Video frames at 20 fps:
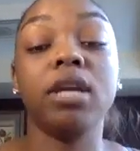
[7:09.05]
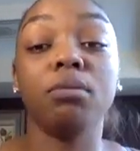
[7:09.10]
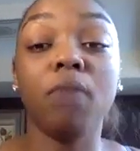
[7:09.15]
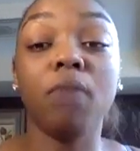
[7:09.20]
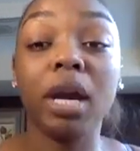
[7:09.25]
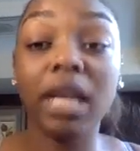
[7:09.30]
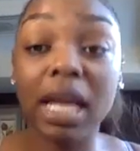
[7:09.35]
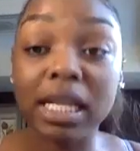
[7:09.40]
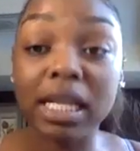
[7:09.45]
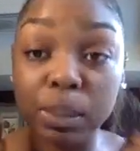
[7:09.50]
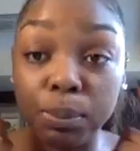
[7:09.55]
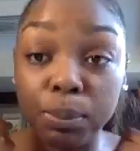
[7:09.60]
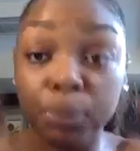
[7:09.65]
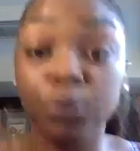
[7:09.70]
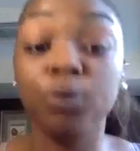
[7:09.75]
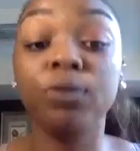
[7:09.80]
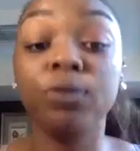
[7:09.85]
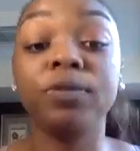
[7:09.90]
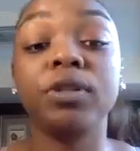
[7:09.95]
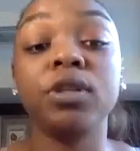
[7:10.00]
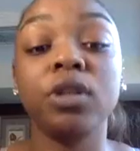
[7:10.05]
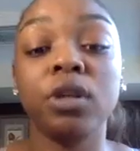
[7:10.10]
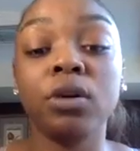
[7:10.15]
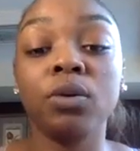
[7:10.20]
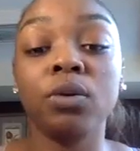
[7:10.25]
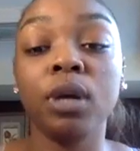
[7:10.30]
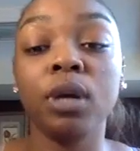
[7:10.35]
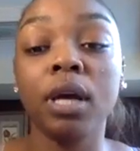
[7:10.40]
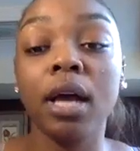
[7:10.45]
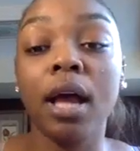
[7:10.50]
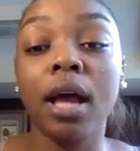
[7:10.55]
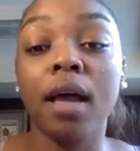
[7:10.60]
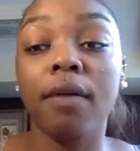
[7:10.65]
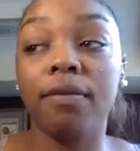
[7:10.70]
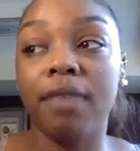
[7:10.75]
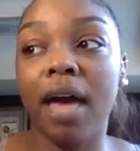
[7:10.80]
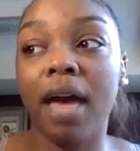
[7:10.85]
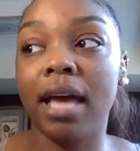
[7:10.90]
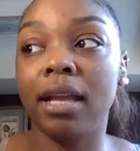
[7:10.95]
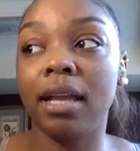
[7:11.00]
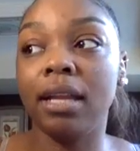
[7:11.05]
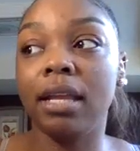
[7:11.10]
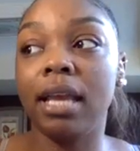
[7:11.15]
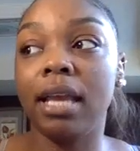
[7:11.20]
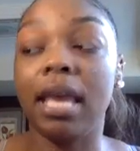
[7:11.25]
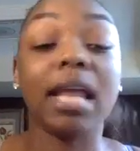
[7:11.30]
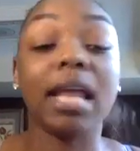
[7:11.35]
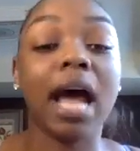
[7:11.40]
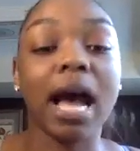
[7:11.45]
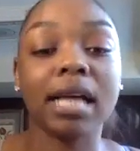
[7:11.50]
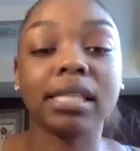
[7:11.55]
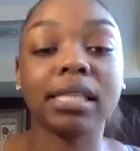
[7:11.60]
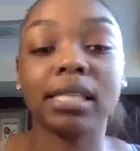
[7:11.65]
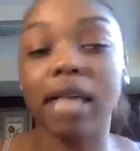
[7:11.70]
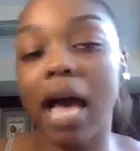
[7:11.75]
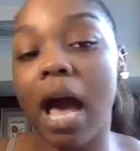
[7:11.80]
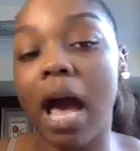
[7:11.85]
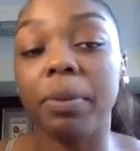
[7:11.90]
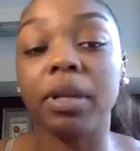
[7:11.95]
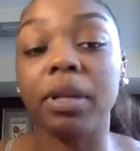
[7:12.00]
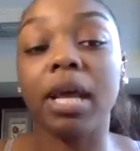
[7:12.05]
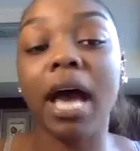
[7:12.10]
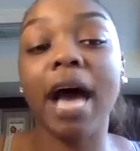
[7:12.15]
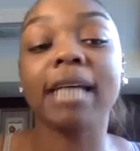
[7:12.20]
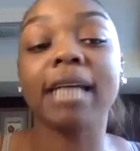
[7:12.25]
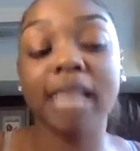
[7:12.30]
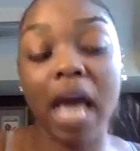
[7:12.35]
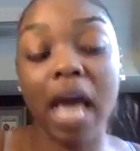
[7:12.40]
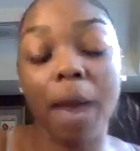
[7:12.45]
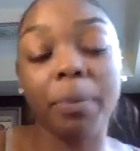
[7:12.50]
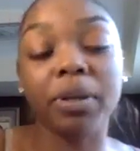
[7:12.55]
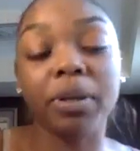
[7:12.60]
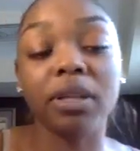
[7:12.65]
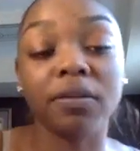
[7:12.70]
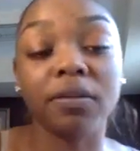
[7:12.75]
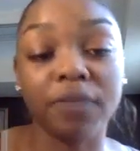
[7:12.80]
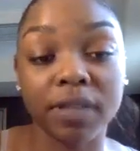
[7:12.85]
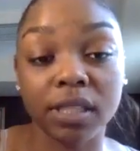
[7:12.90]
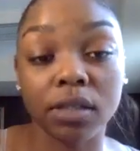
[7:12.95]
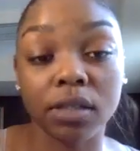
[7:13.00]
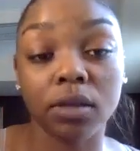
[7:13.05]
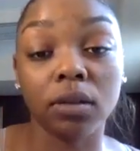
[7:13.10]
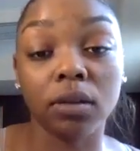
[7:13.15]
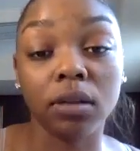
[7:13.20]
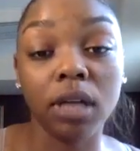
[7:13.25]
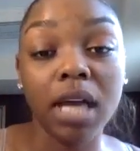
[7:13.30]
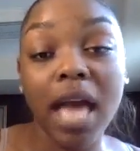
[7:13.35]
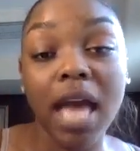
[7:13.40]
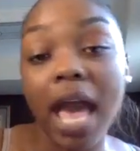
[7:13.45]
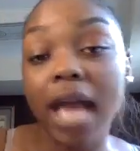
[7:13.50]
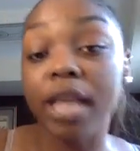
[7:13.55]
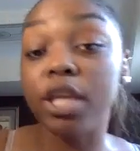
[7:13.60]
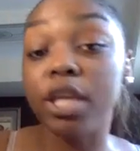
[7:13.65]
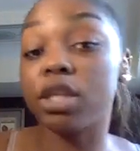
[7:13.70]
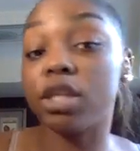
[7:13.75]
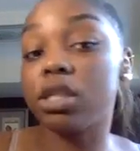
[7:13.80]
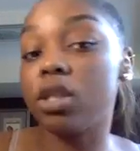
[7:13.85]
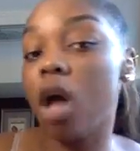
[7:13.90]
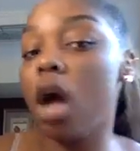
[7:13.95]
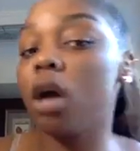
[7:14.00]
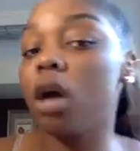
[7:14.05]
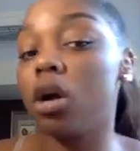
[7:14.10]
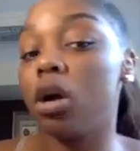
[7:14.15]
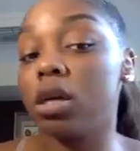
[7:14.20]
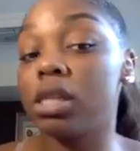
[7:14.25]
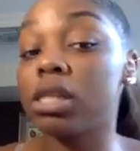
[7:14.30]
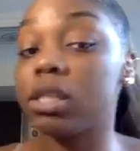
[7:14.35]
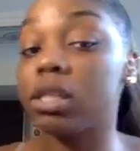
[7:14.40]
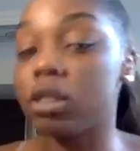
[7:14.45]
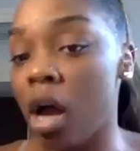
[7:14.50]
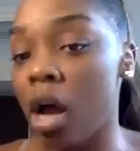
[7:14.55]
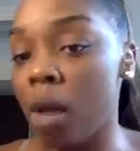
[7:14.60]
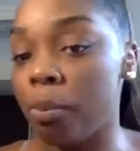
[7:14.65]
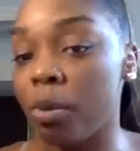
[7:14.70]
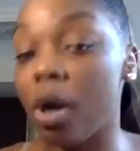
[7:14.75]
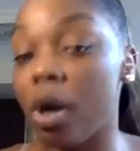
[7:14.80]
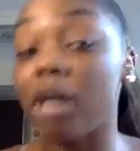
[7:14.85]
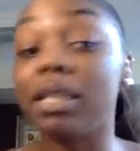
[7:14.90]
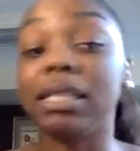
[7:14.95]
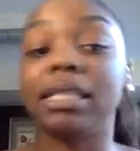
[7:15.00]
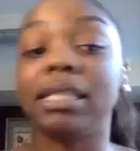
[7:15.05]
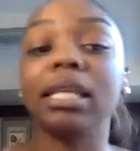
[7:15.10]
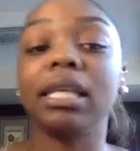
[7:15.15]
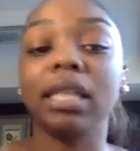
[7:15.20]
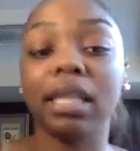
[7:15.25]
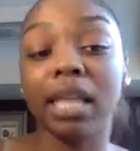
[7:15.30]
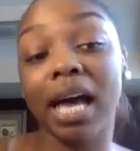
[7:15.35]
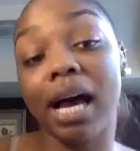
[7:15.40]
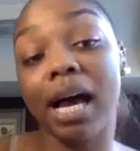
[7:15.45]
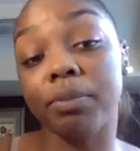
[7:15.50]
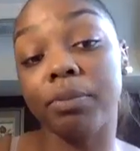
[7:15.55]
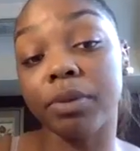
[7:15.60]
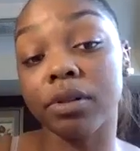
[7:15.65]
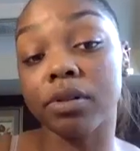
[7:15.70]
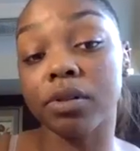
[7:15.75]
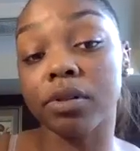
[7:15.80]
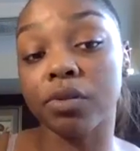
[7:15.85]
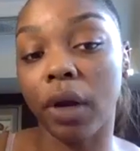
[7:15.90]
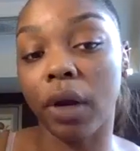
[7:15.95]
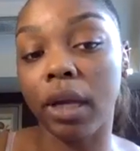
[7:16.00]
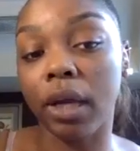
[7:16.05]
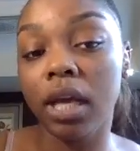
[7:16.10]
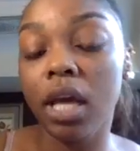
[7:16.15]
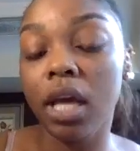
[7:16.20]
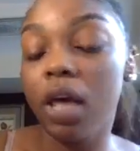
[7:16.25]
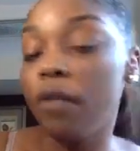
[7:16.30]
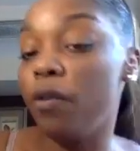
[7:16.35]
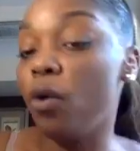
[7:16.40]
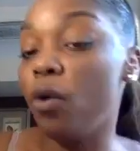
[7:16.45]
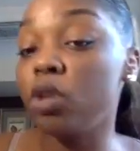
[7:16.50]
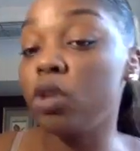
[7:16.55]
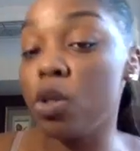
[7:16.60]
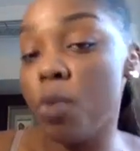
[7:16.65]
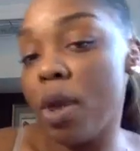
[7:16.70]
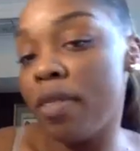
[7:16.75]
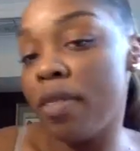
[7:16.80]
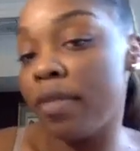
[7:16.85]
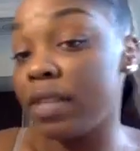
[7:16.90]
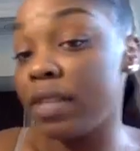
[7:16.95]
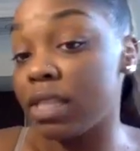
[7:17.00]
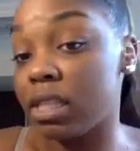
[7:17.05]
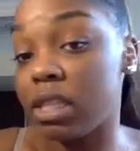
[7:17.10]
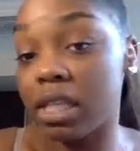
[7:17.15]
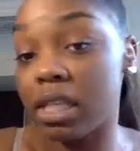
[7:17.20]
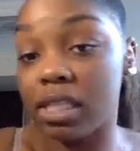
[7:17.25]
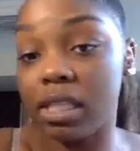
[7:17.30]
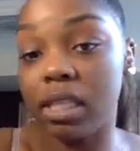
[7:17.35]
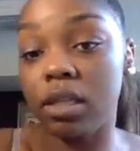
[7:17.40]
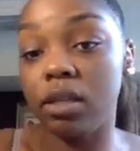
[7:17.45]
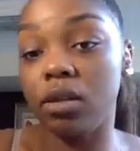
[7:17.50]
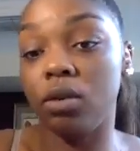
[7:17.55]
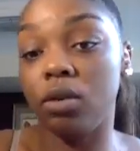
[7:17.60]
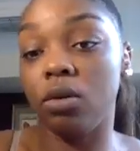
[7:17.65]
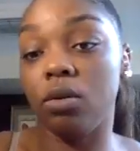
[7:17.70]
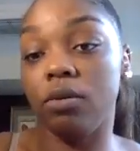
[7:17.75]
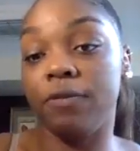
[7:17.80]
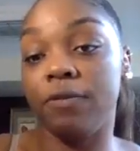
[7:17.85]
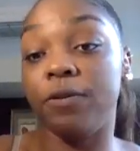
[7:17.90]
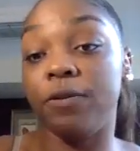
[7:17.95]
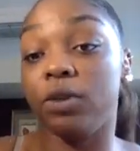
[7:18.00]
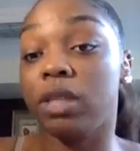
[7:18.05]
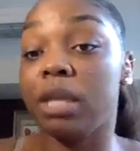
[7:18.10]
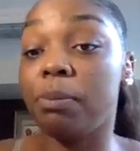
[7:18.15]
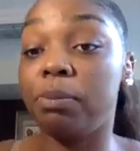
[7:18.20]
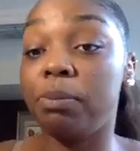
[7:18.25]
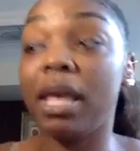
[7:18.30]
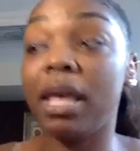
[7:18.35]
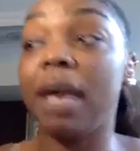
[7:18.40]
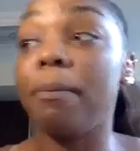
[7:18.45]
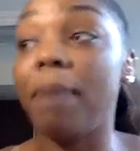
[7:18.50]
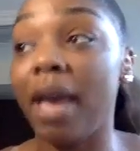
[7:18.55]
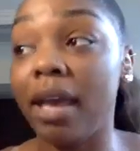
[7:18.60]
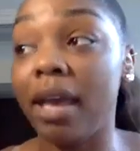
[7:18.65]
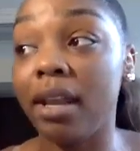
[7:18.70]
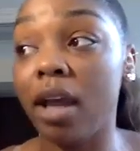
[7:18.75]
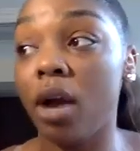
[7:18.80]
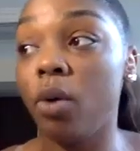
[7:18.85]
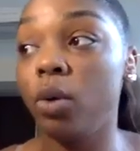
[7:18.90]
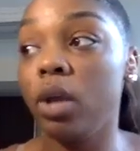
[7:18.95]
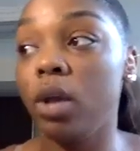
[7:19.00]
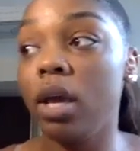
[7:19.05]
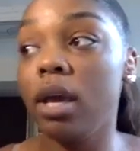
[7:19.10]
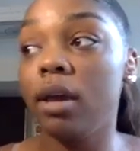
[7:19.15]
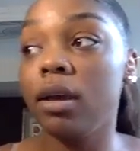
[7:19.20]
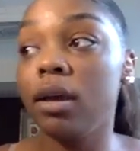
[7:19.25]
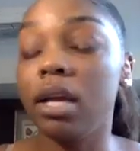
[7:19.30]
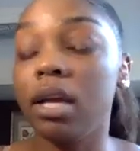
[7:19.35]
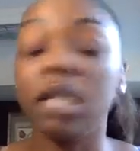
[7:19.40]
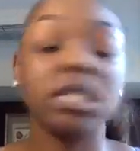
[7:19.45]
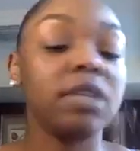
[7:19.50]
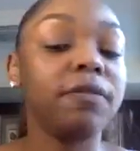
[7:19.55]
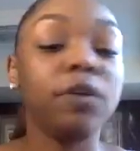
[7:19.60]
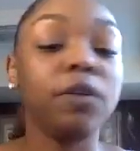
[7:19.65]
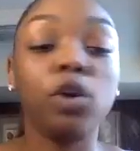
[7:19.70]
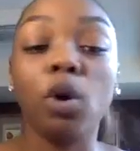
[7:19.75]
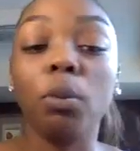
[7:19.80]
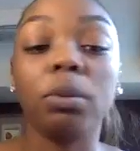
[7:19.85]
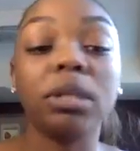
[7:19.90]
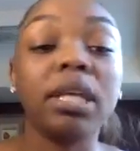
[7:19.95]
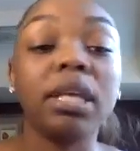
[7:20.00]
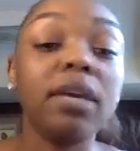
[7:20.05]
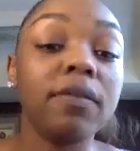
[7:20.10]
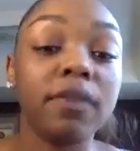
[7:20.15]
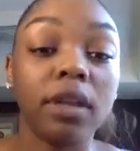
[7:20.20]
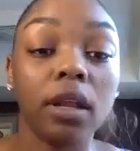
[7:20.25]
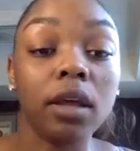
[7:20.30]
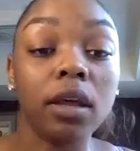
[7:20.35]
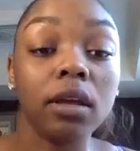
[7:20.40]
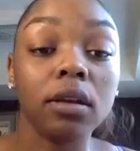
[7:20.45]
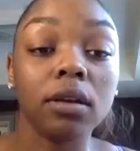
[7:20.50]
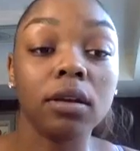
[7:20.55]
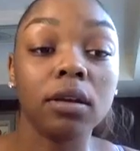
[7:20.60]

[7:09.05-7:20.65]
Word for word: Your mind has to prove to you that it has to happen. It has to happen in the physical. And it's not going to stop until it happens, right? The only way that this doesn't fully pan out is if you don't believe in it.